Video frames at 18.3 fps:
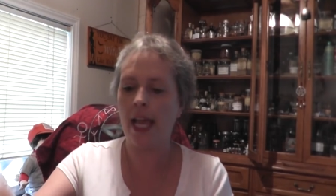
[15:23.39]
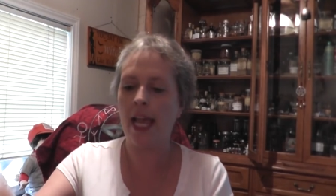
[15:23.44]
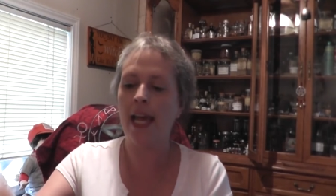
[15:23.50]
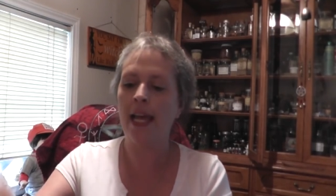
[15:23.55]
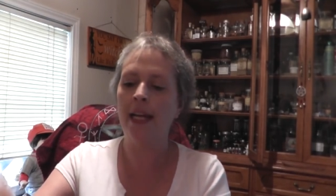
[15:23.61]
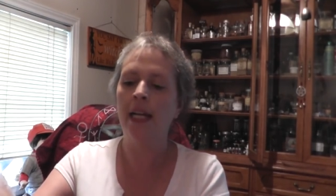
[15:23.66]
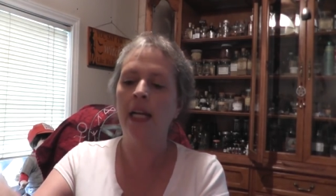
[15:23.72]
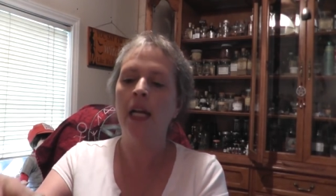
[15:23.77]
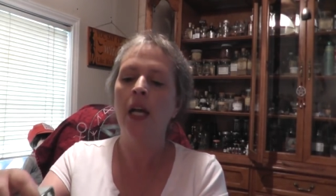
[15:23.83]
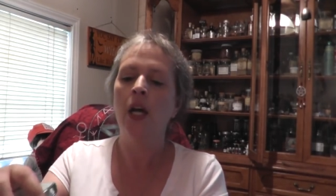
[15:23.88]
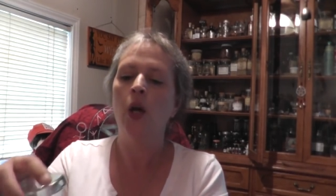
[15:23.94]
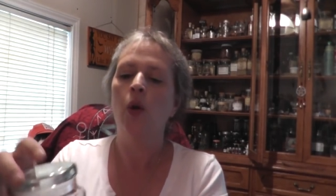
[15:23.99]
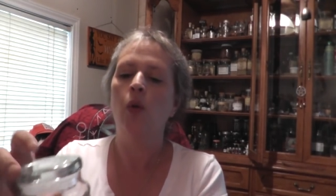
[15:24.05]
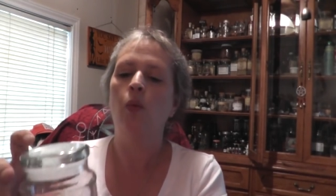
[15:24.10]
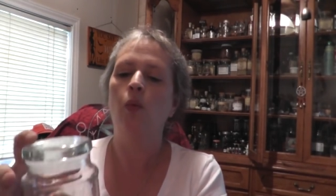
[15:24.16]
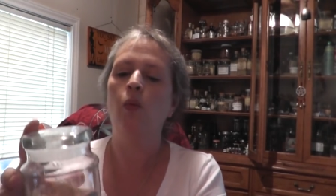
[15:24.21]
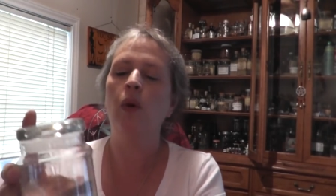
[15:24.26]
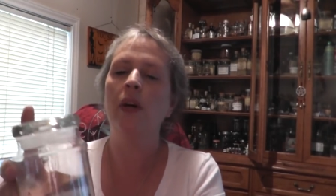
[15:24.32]
And
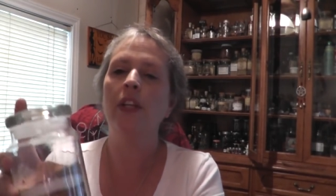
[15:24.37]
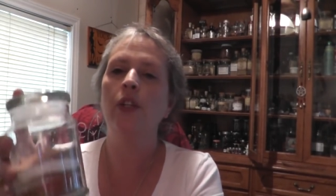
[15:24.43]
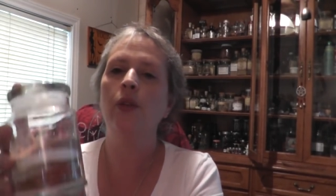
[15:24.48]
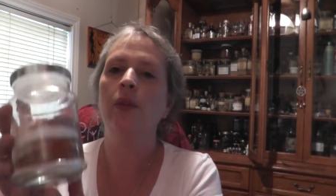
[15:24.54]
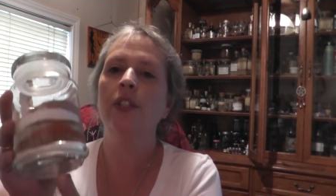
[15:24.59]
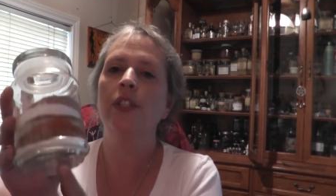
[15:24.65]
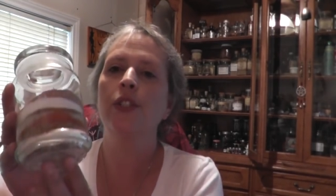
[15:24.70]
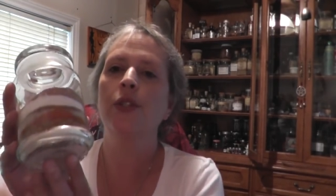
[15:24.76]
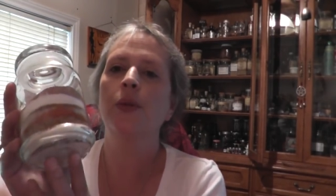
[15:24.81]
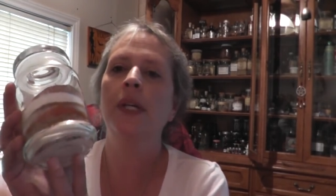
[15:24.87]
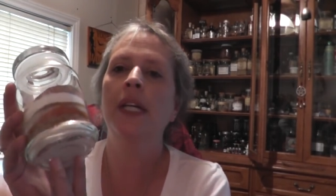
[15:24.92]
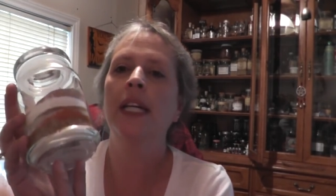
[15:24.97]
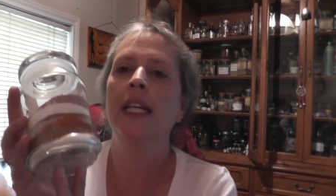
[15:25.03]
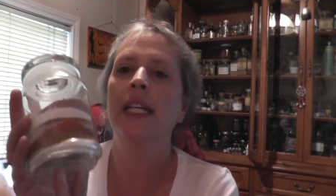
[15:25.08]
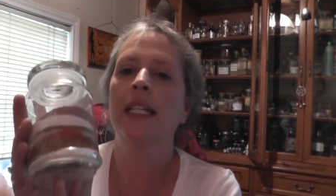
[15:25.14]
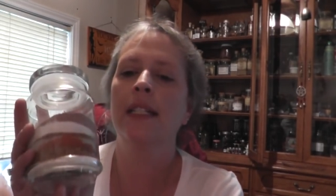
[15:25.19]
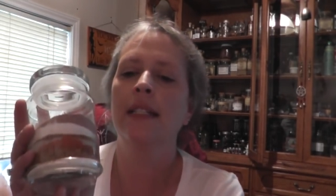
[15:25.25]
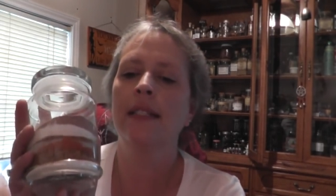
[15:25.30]
what you are doing
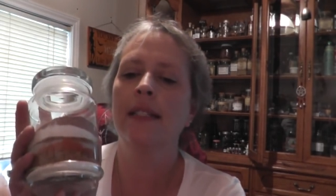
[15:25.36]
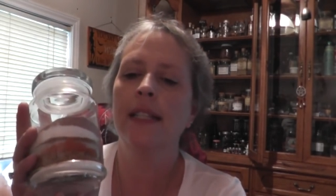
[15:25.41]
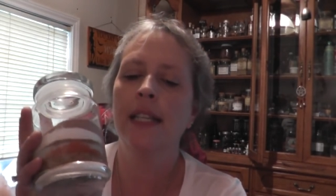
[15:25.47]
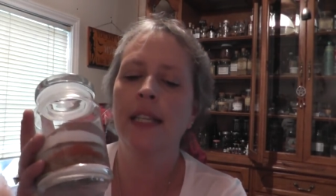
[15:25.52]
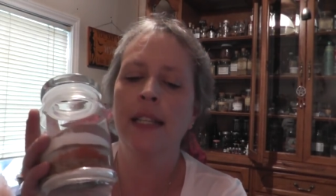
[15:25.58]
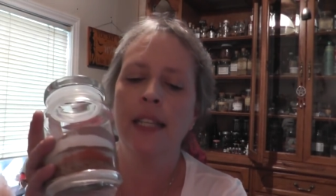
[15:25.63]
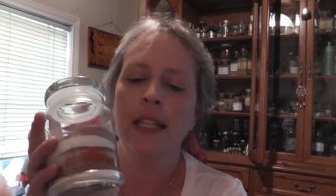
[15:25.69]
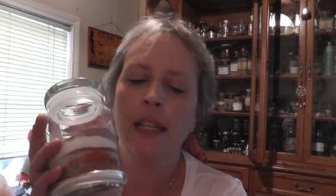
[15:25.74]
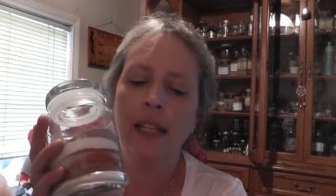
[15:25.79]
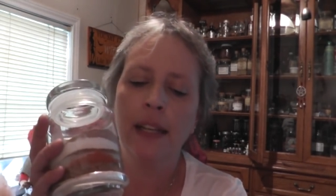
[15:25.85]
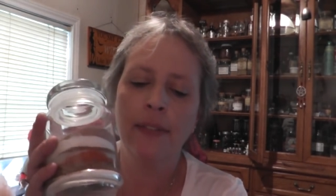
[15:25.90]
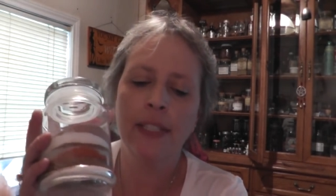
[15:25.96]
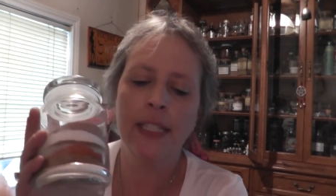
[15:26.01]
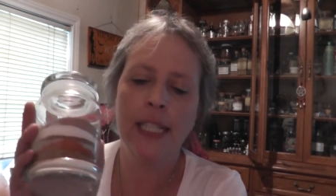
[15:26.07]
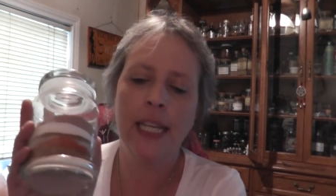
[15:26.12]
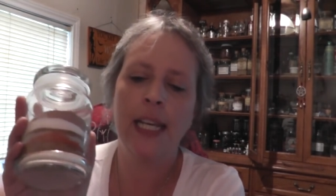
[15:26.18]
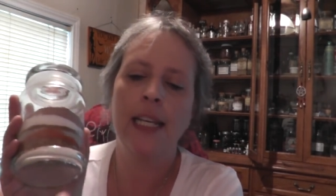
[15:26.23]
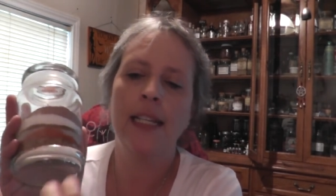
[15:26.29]
is, in the 11
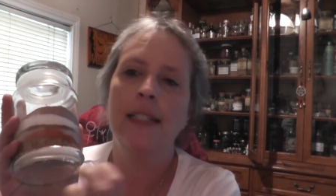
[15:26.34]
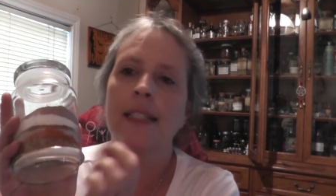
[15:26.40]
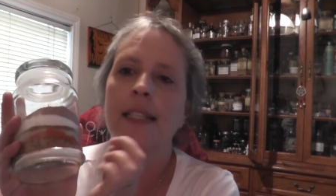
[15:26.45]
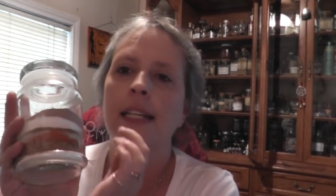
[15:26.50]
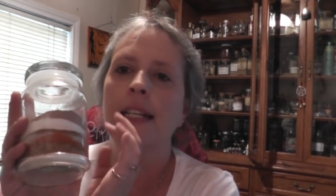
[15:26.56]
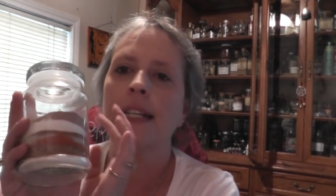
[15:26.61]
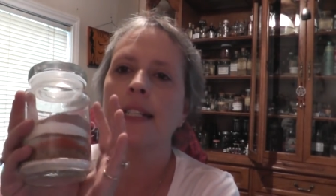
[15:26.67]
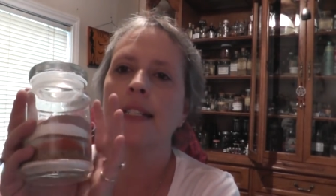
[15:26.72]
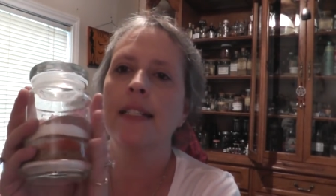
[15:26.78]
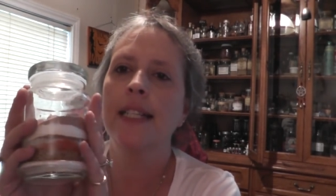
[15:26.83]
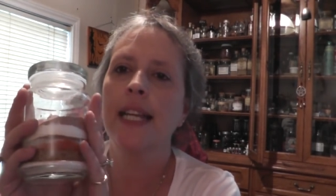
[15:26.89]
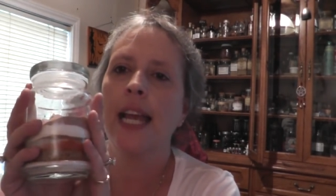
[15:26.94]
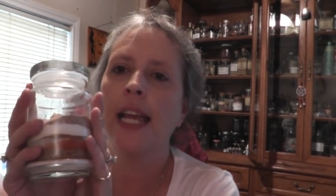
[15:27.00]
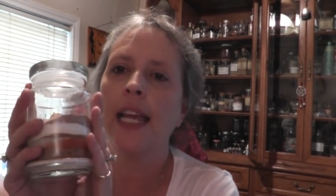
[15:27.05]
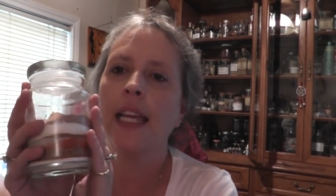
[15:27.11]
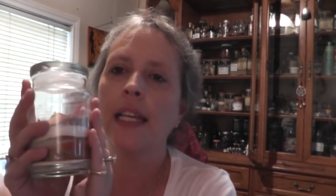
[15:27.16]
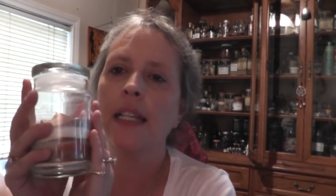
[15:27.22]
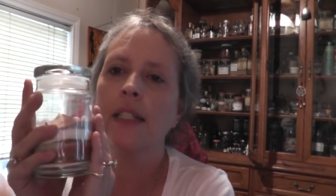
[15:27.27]
days that it is
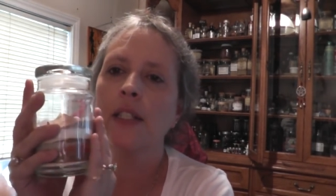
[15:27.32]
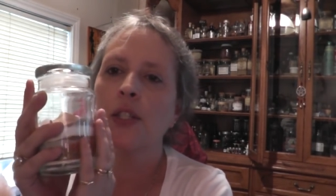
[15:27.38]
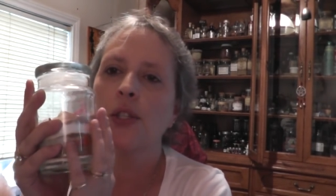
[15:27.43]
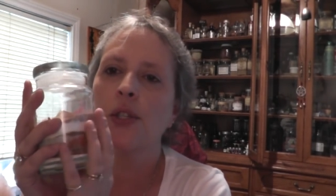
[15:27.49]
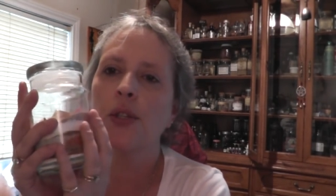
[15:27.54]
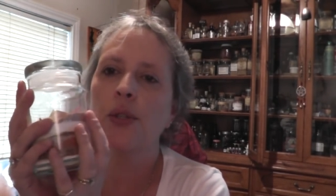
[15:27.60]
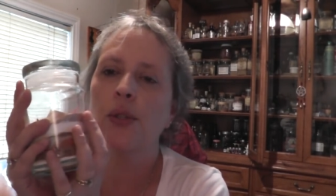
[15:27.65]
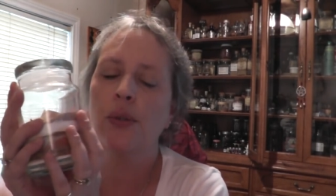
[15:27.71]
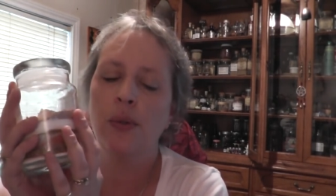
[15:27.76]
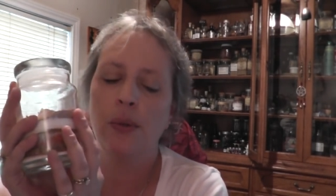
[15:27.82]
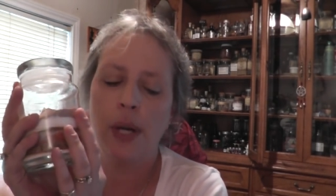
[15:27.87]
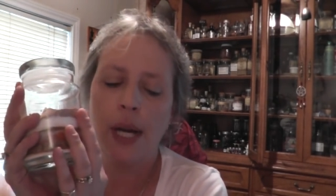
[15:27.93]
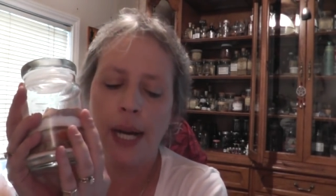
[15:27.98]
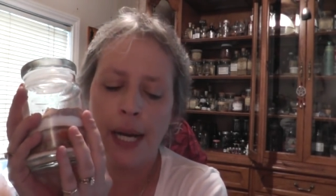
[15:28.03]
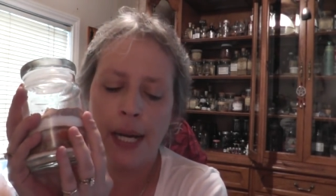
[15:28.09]
taking to